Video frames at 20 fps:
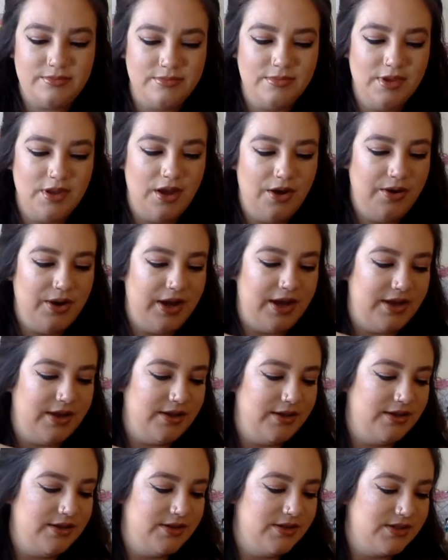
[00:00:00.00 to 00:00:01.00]
Okay,
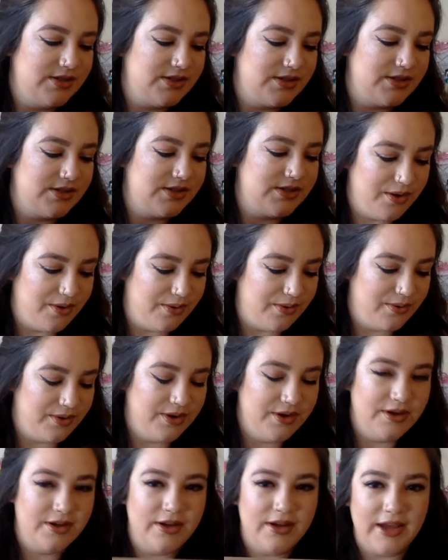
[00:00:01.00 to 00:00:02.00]
so
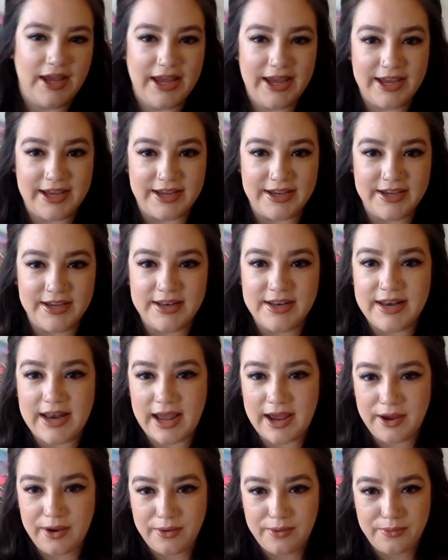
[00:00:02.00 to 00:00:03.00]
hey,
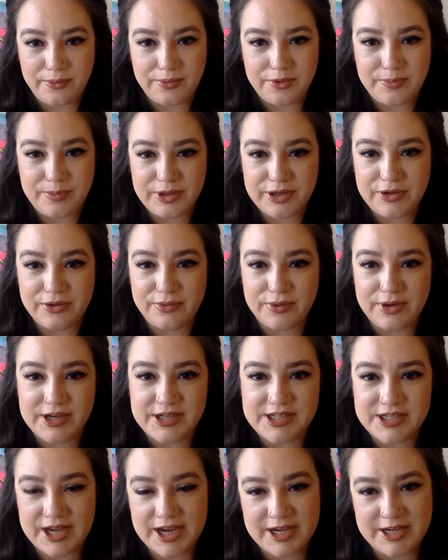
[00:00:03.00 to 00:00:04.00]
now would be a great
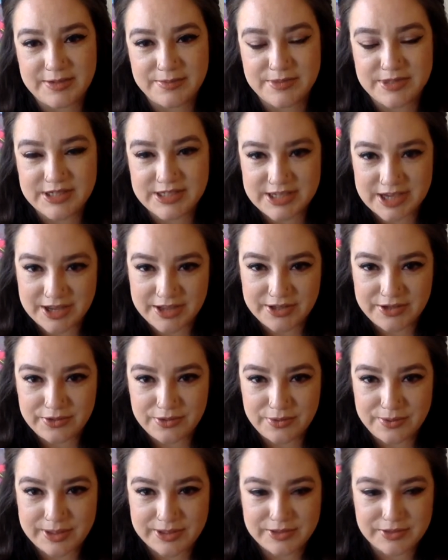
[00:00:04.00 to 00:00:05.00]
time to tell you
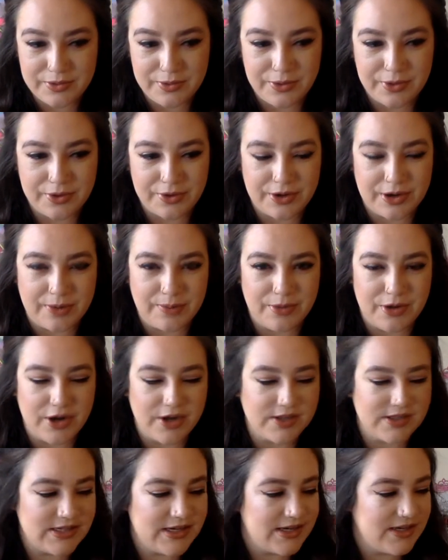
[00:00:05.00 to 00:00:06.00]
about the ordering
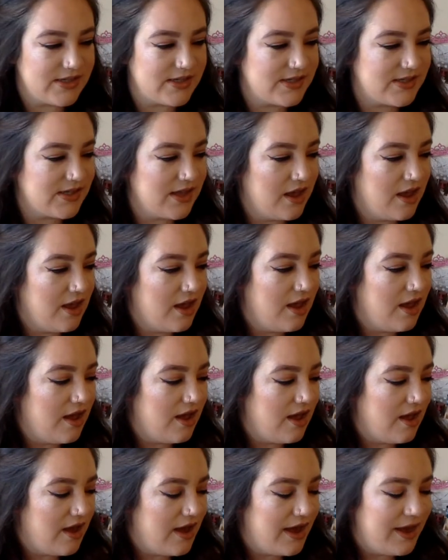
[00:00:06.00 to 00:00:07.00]
process.
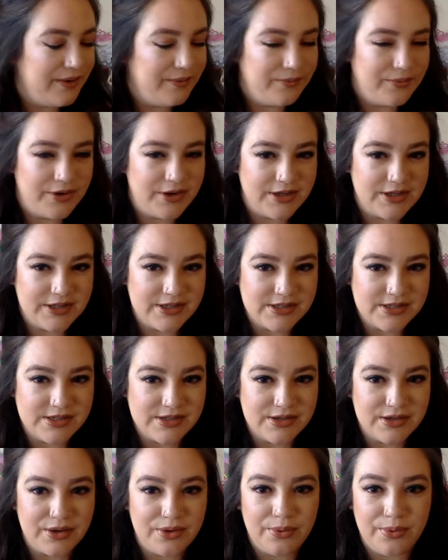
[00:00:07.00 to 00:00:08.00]
It was
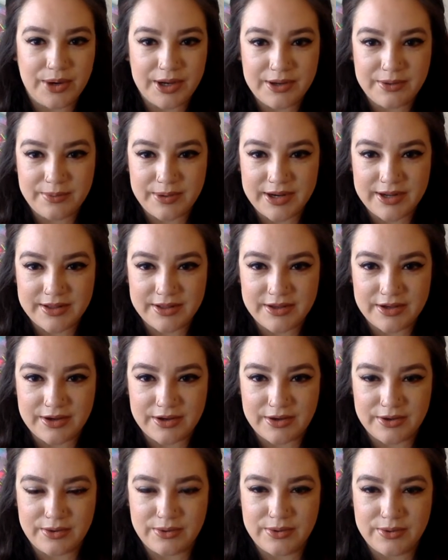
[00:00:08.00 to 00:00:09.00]
quite a while
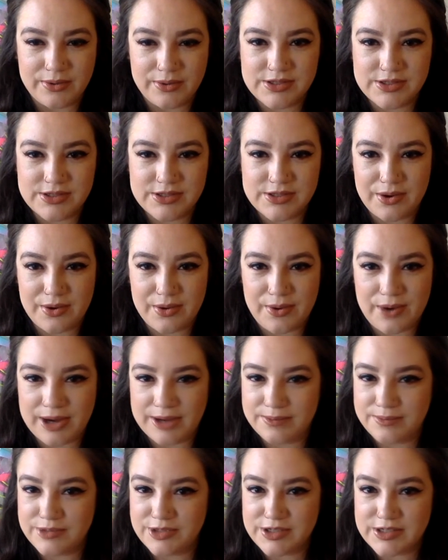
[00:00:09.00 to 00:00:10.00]
ago, so
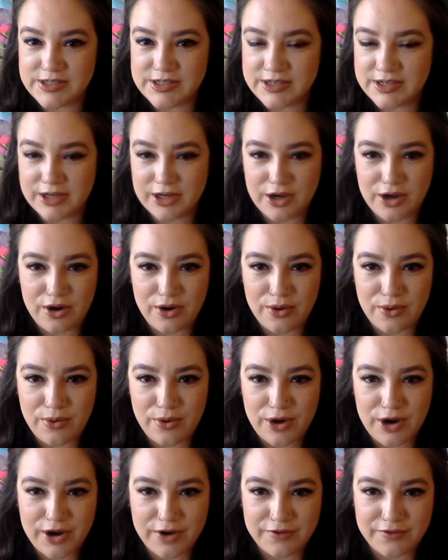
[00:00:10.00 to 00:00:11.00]
I'm just gonna go
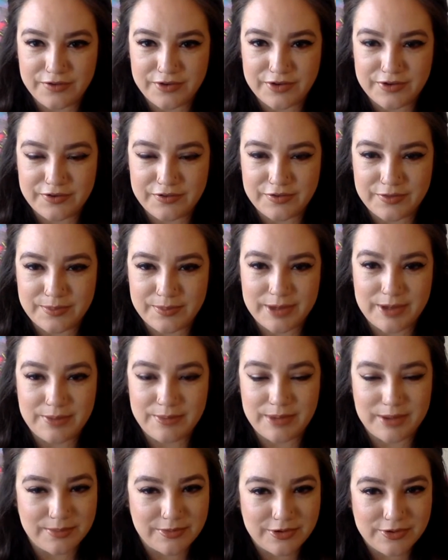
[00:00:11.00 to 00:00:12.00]
off of my
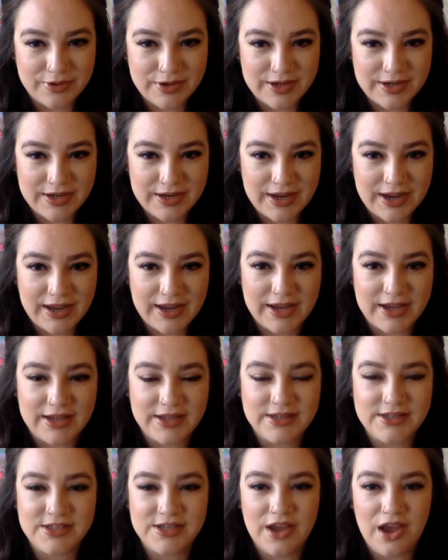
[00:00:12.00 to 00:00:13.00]
memory
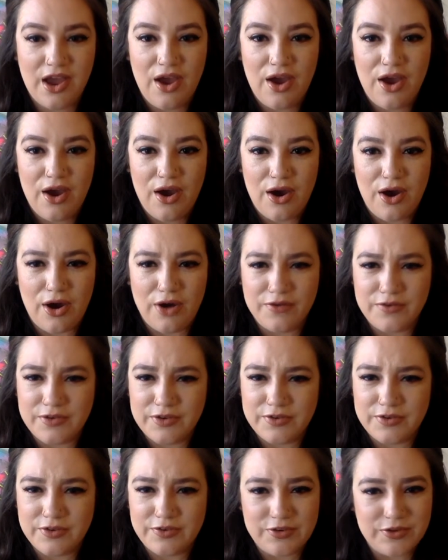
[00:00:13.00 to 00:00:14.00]
and off of
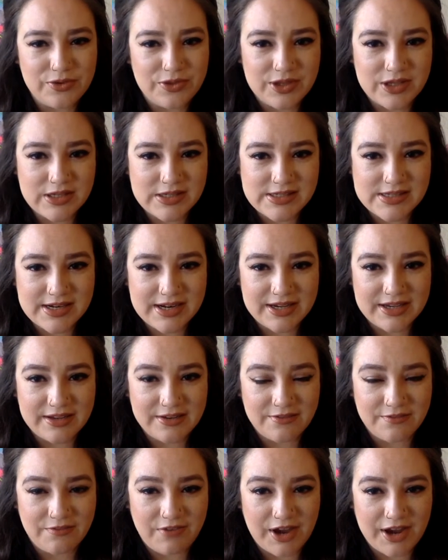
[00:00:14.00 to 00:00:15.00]
a few things that I
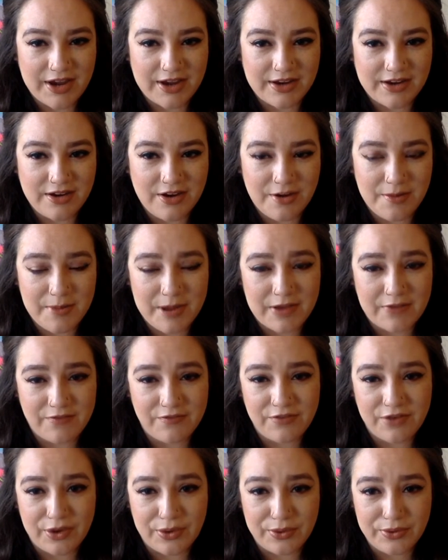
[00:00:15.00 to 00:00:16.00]
can find on my
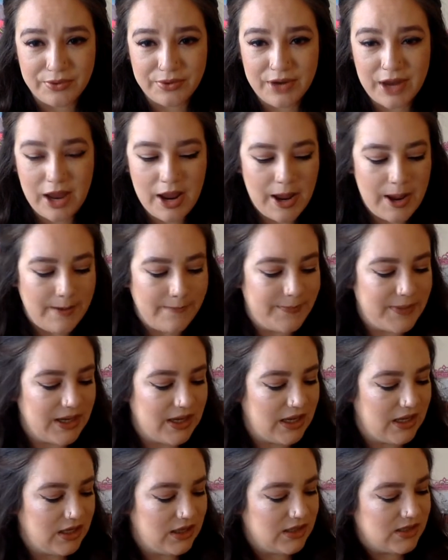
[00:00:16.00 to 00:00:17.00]
phone.
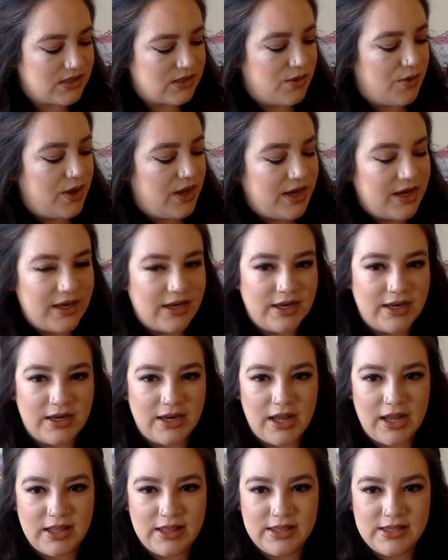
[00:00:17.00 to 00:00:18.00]
But let's go ahead and
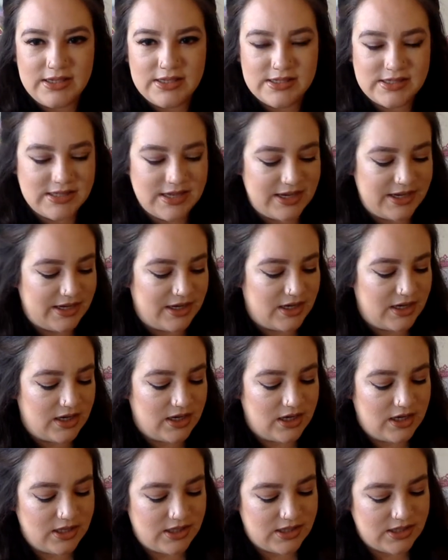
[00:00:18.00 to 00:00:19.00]
at least like
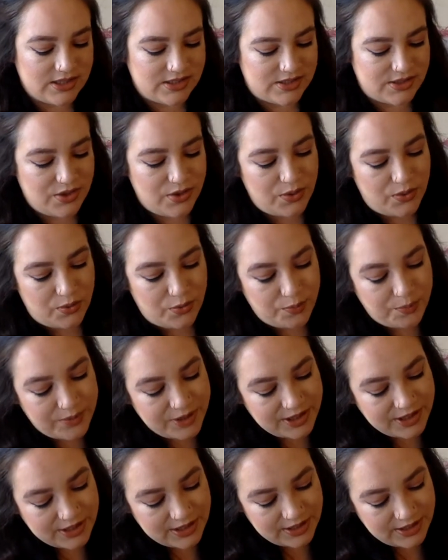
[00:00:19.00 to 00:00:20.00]
cut this
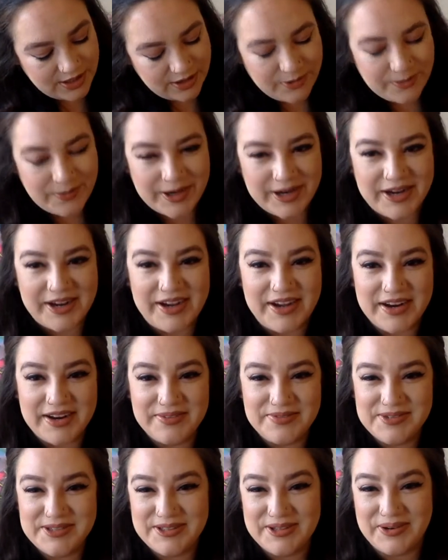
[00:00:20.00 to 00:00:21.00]
open. Oh my god, I'm
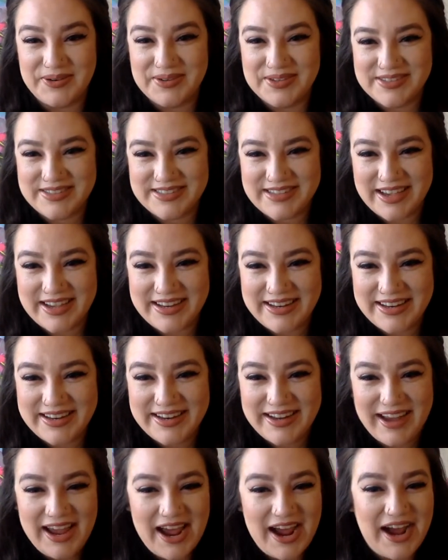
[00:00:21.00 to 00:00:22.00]
so excited.
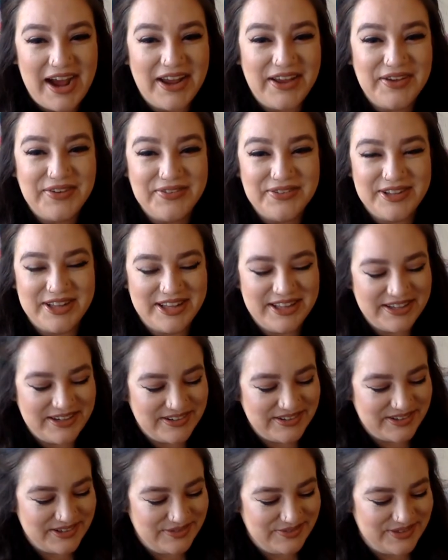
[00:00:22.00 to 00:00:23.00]
I have
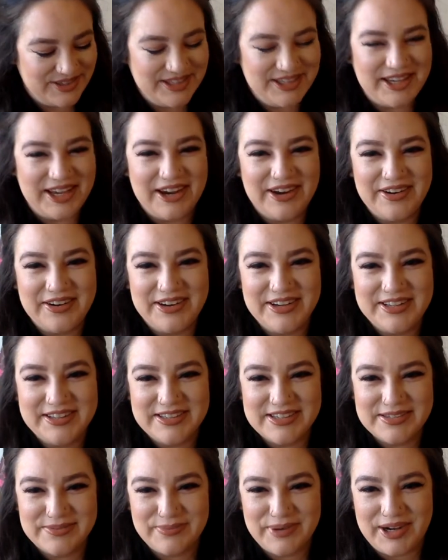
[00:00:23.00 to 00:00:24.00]
literally been carrying
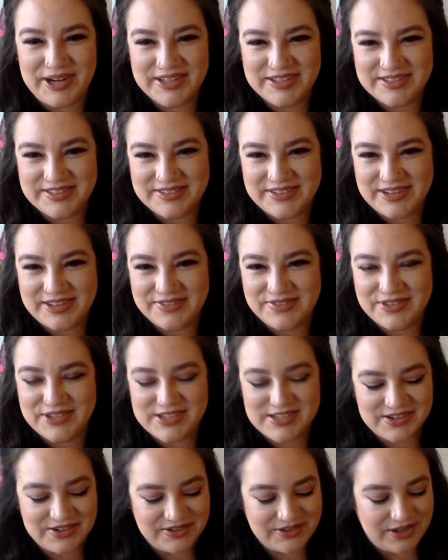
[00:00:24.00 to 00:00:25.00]
this box around for
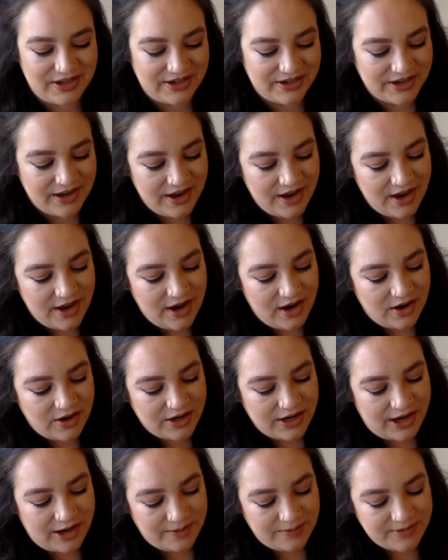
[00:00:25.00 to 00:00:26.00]
so long. Okay,
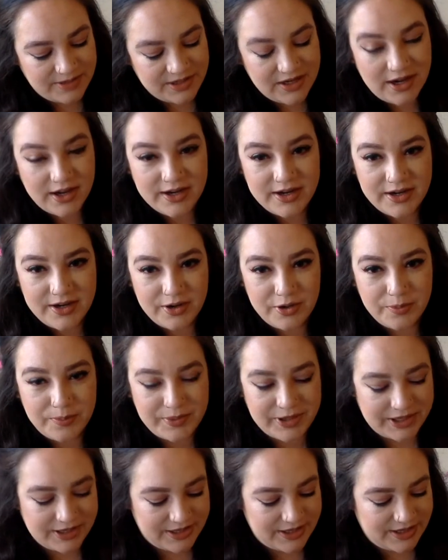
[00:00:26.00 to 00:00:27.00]
I'm gonna cut it
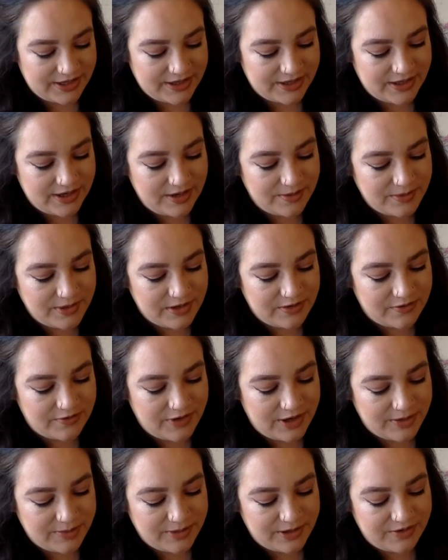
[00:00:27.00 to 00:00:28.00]
open and then I'm gonna
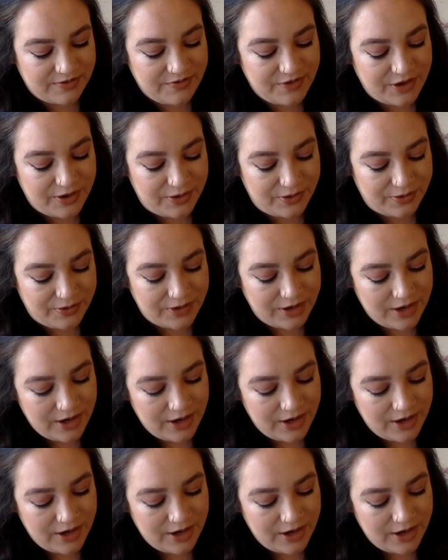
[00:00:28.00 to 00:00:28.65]
find my phone.